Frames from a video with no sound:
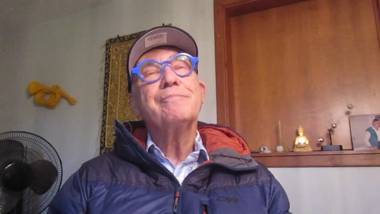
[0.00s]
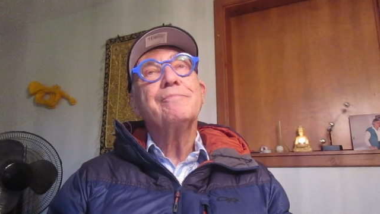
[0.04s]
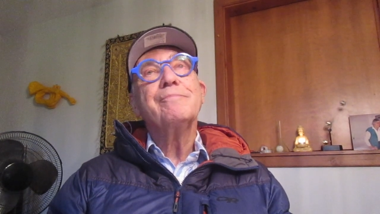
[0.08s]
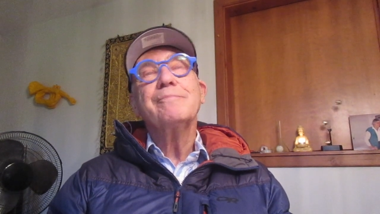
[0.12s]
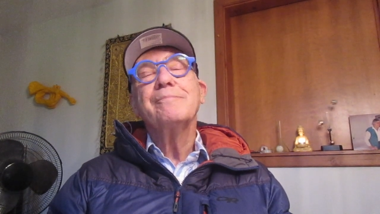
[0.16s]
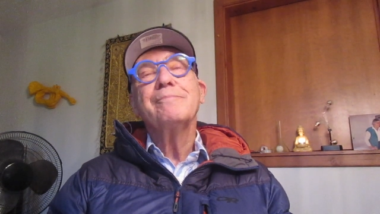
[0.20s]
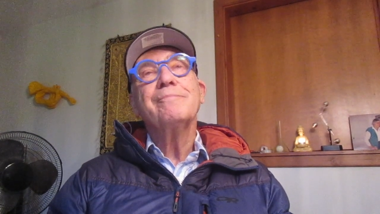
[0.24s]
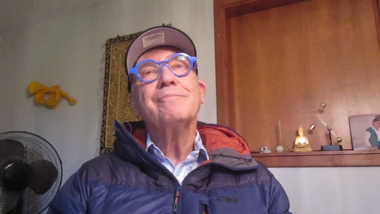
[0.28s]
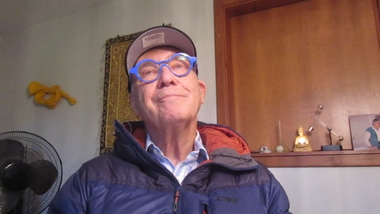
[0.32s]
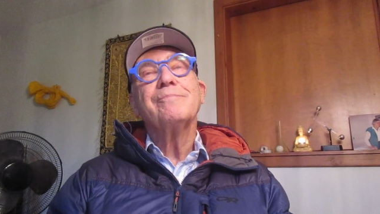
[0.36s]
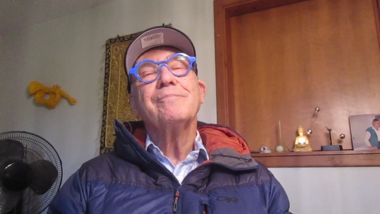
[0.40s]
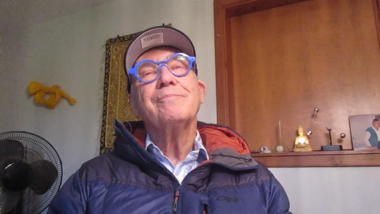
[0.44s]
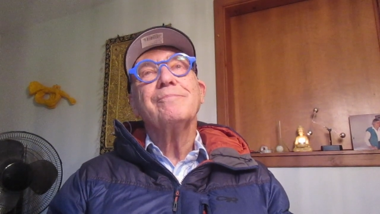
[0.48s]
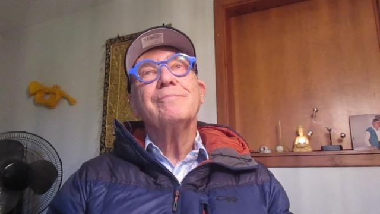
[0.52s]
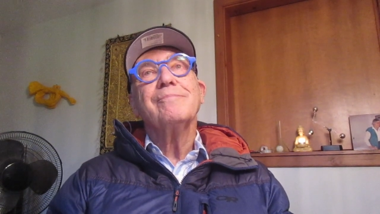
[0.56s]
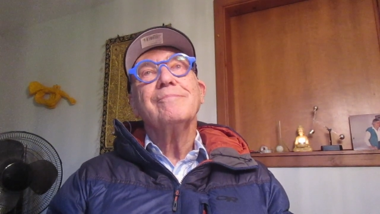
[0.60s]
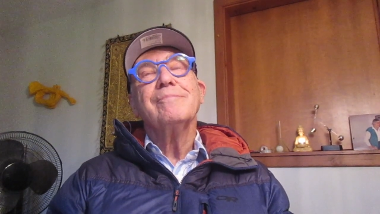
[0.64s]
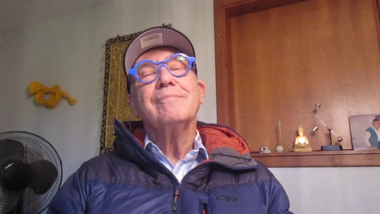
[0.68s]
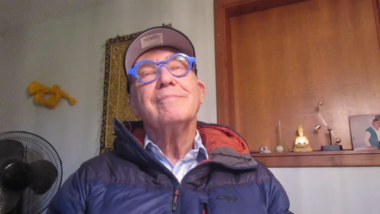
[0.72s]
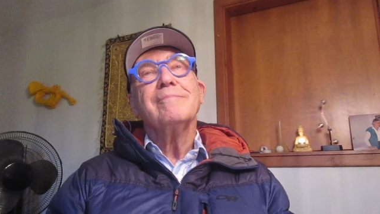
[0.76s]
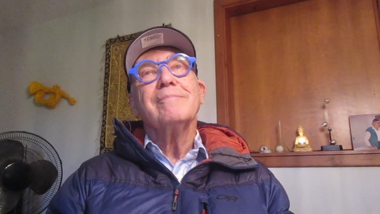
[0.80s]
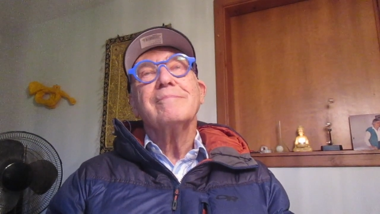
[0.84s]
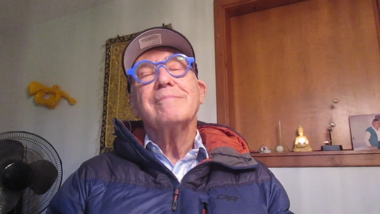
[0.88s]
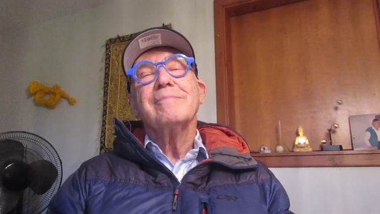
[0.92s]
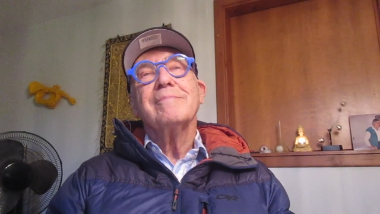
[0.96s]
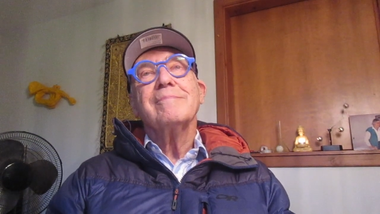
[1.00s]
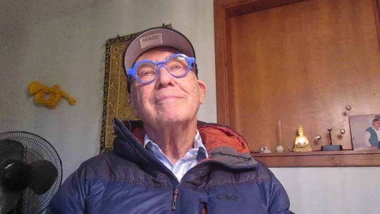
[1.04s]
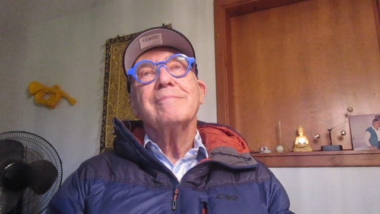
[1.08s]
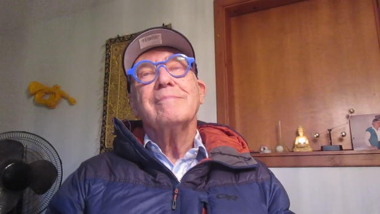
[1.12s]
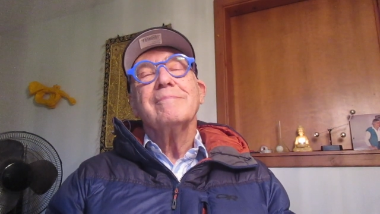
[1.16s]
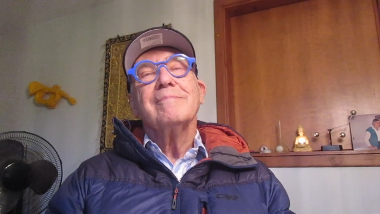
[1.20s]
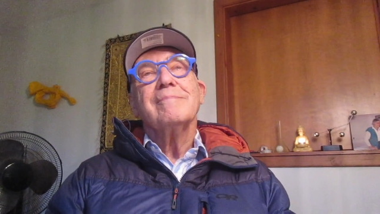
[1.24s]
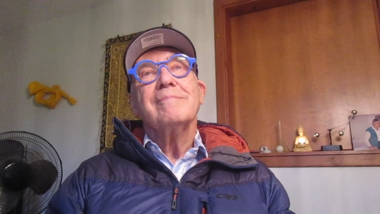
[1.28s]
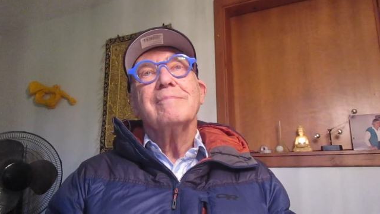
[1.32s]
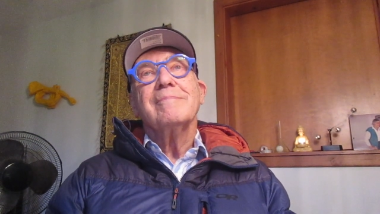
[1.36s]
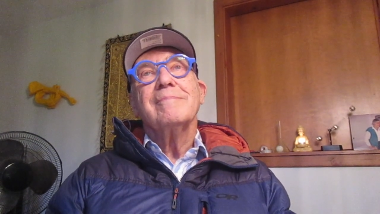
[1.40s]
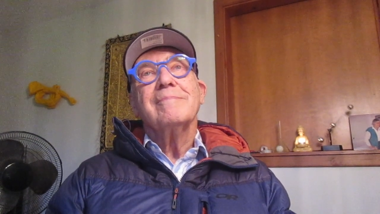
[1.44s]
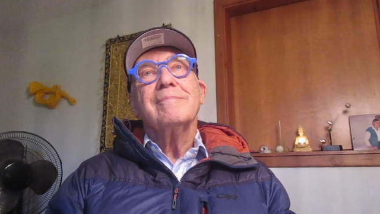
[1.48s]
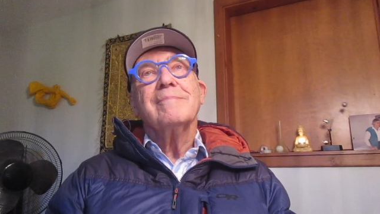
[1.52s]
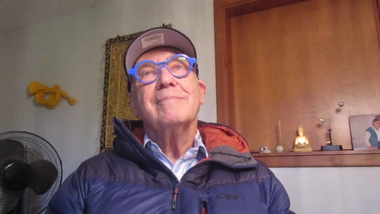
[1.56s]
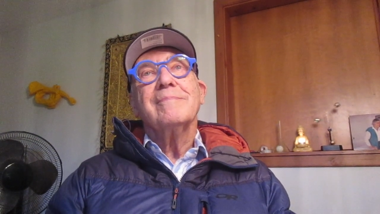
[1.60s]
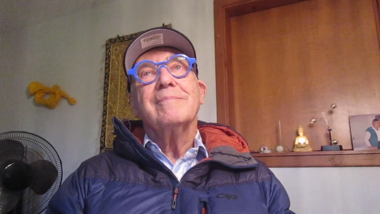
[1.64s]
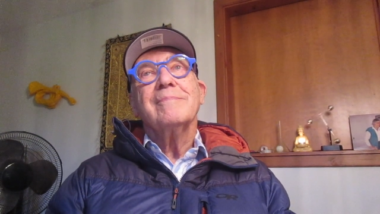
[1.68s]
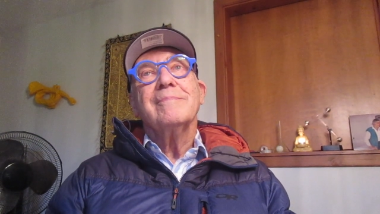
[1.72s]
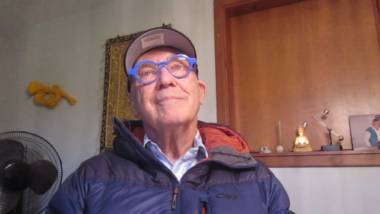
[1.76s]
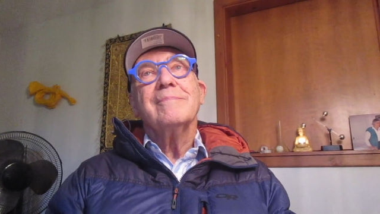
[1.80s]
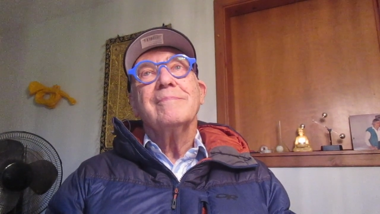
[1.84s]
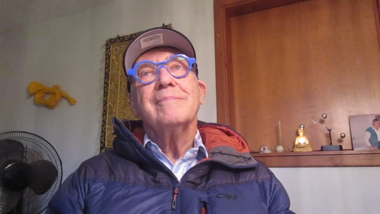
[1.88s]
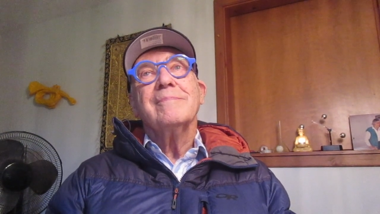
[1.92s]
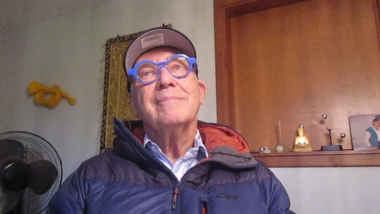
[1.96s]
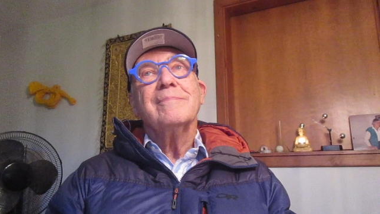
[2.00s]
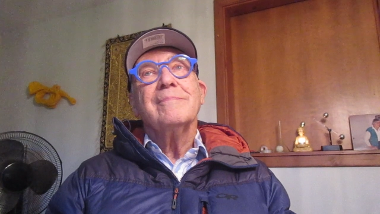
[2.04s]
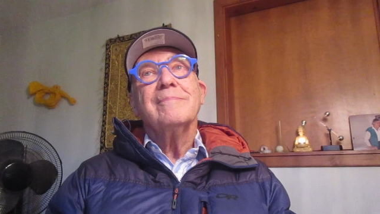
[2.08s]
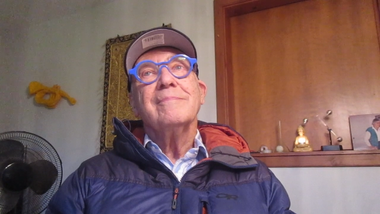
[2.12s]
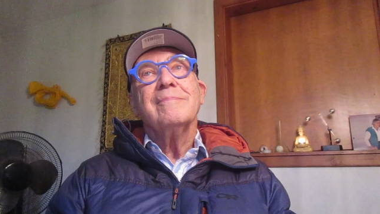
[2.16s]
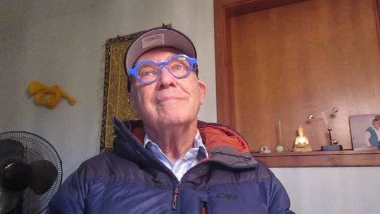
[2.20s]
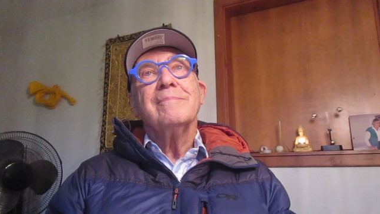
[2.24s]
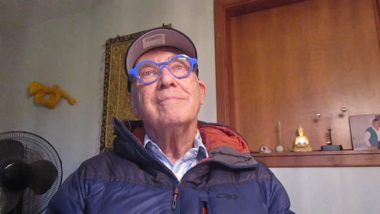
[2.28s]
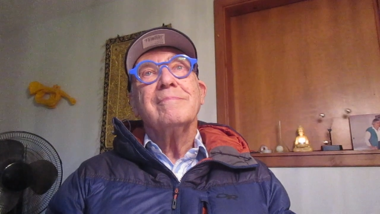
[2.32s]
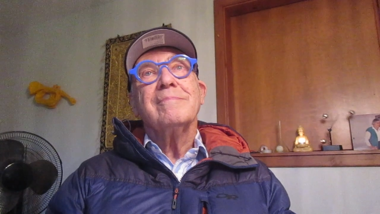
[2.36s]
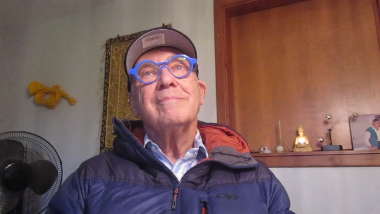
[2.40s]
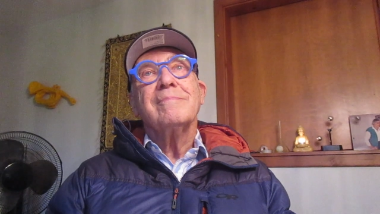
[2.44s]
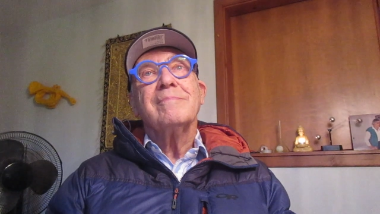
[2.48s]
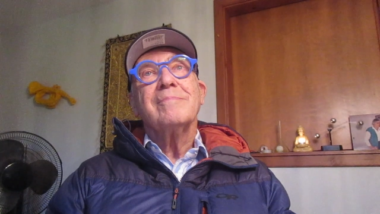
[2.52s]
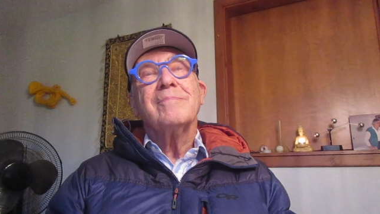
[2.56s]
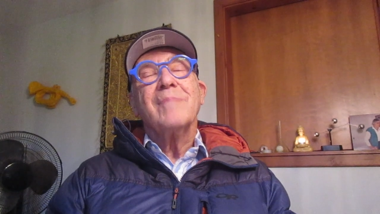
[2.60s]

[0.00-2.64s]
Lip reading: No one is speaking in this clip.